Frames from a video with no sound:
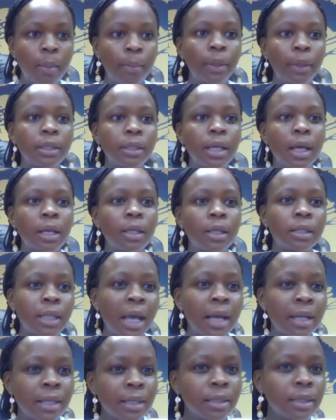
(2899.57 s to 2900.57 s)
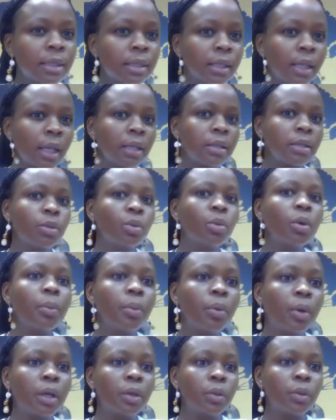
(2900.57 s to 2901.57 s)
But does it get to a
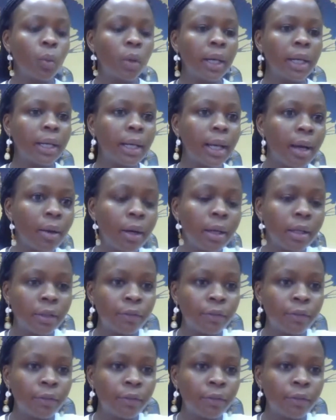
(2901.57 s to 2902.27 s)
point where now,